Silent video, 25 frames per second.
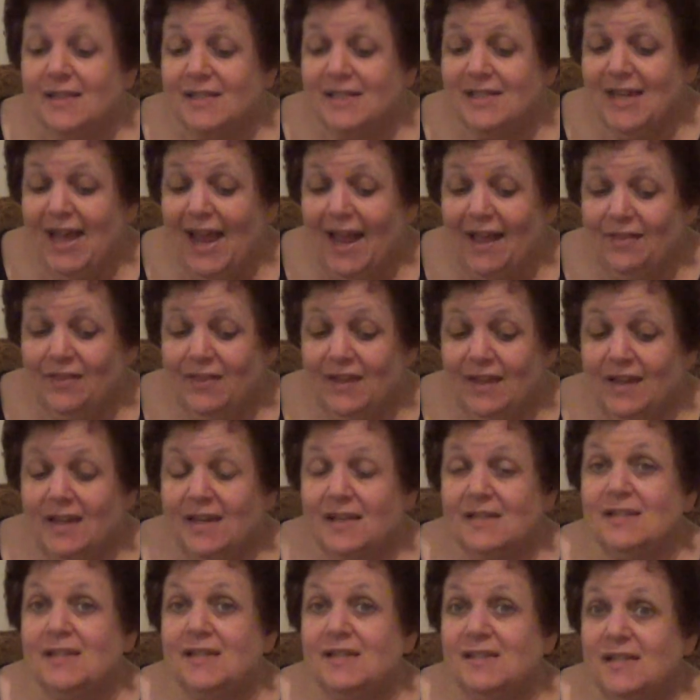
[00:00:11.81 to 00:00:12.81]
The sad thing
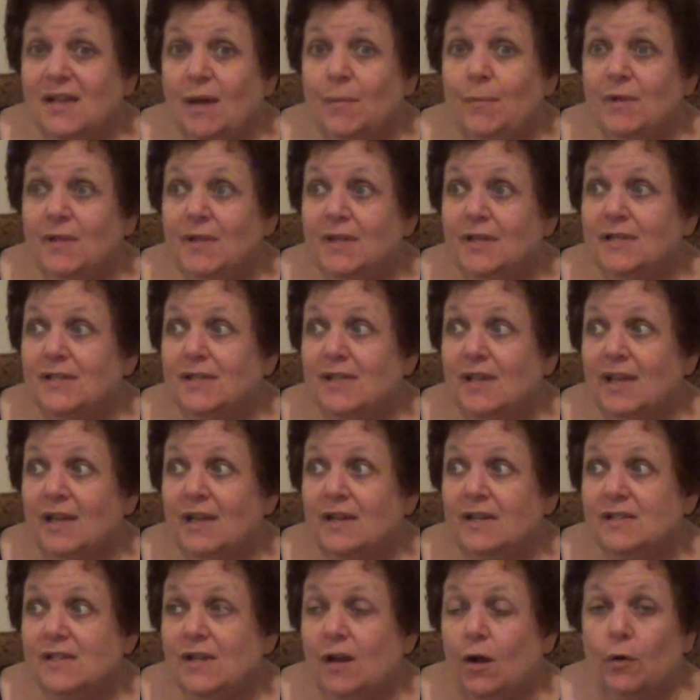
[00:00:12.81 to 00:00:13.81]
is some of these
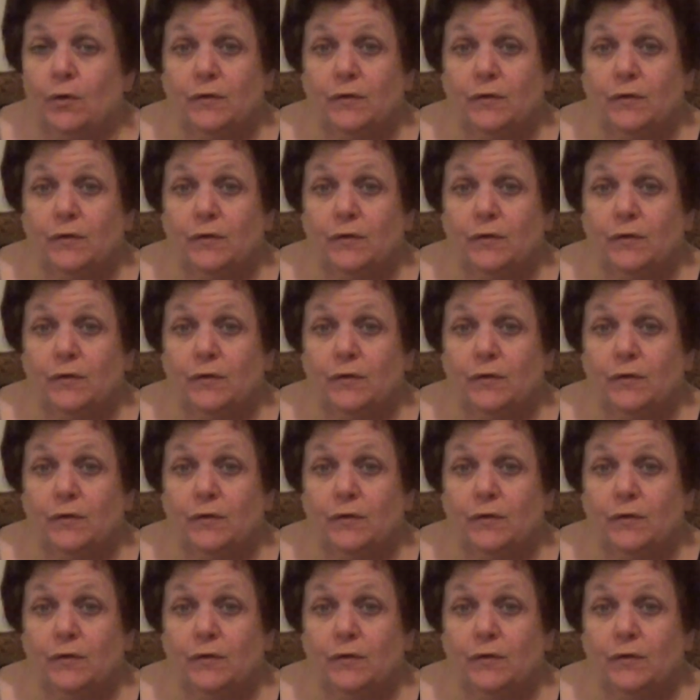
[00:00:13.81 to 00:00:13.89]
things